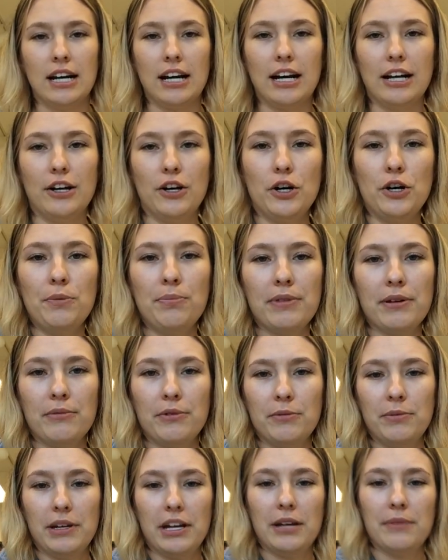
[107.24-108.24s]
I hope that
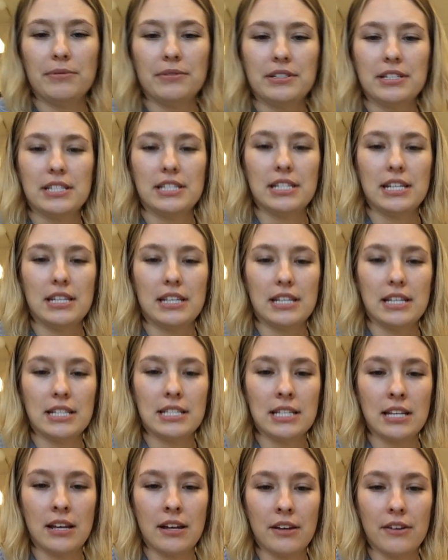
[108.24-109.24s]
we'll be able to see
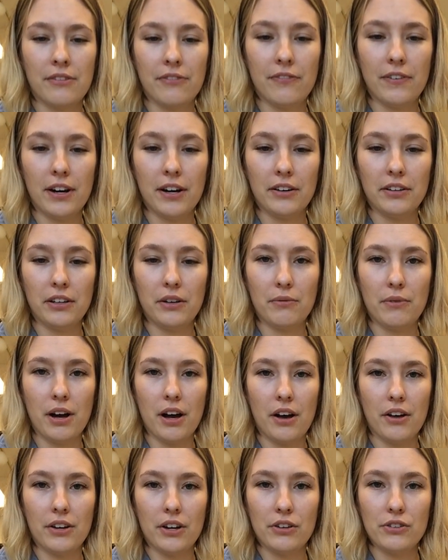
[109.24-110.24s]
this fairly
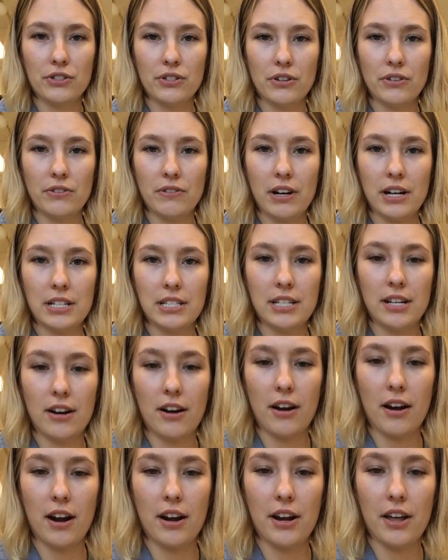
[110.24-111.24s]
well, and I'll show you guys
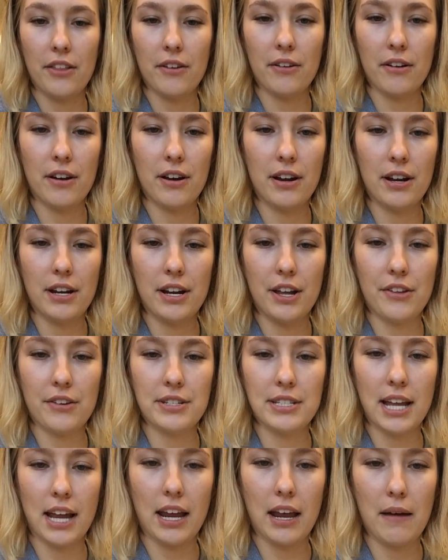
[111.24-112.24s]
here in another
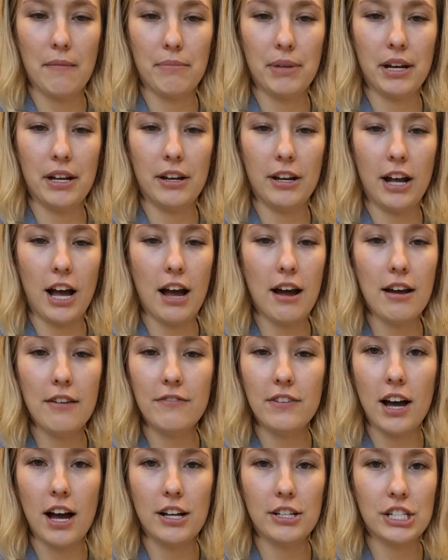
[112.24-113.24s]
second, but
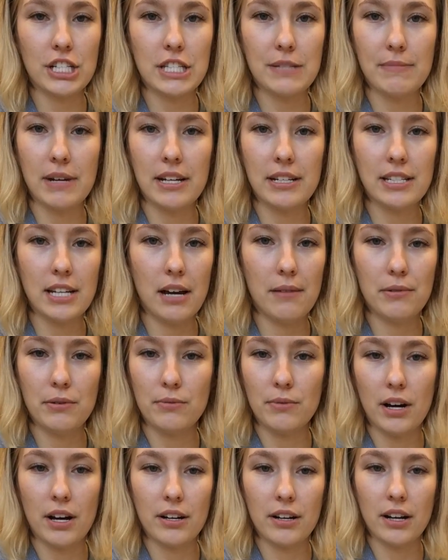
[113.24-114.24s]
I've got just my tub of
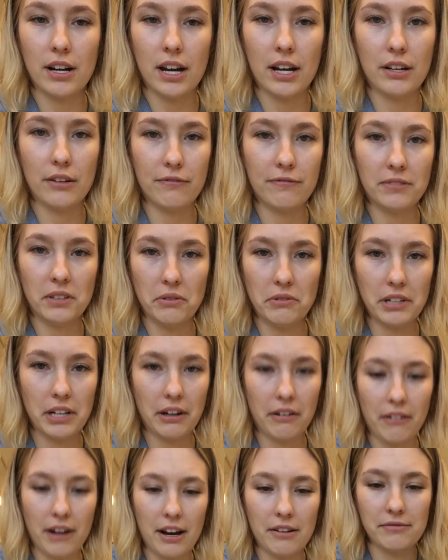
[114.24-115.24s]
water kind of floating
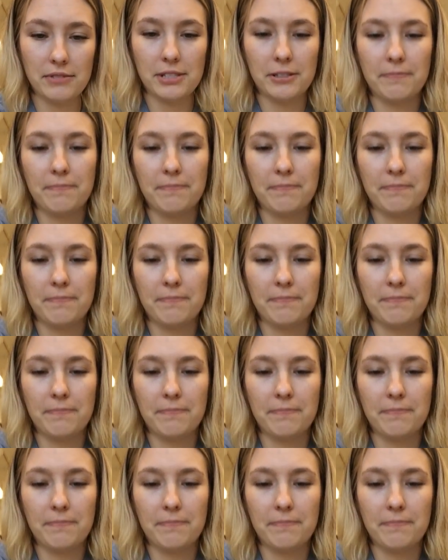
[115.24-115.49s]
around.